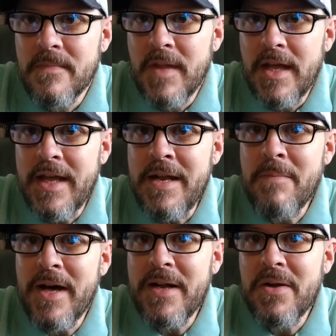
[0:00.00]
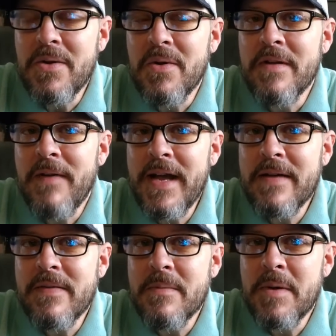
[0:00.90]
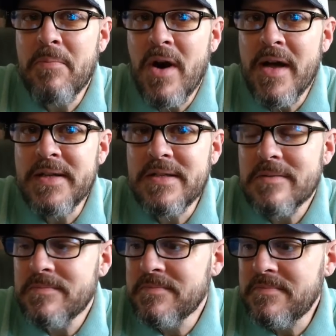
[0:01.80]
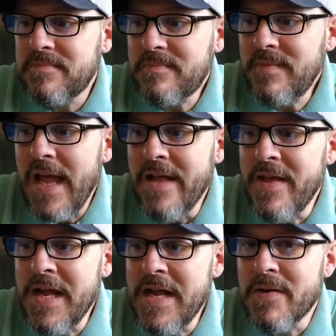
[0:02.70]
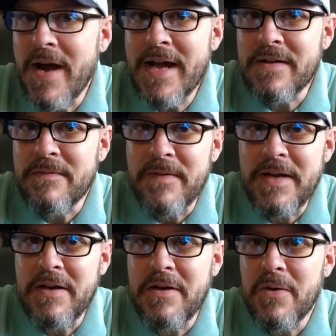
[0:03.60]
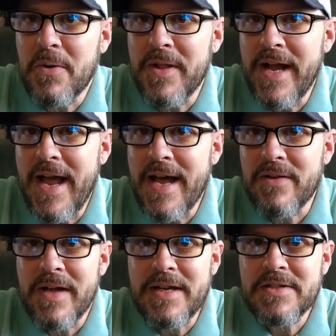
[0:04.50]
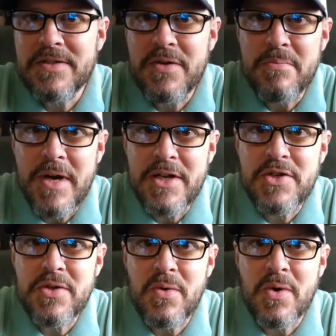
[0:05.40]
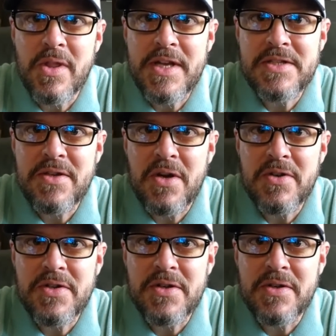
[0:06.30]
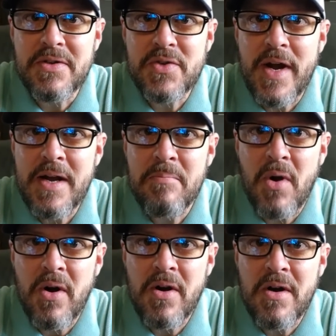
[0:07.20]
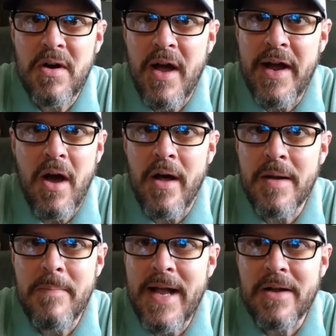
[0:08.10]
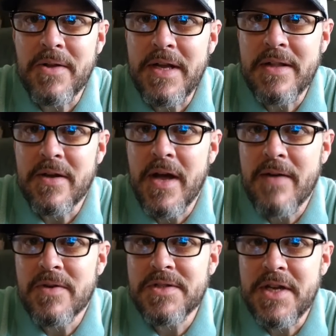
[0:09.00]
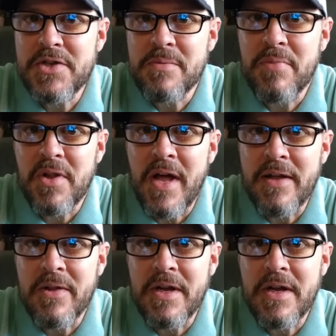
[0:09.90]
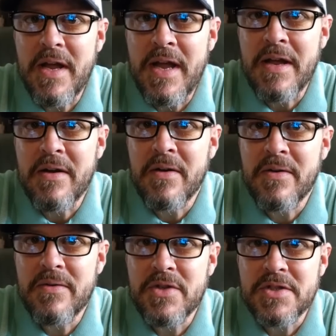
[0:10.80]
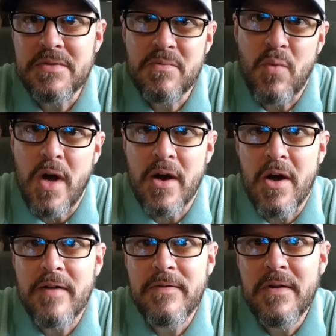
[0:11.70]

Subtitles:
Anybody who, if I give them a price and they either act offended or they act like it's too much or they start to try to barter, I automatically end the conversation politely and just walk off.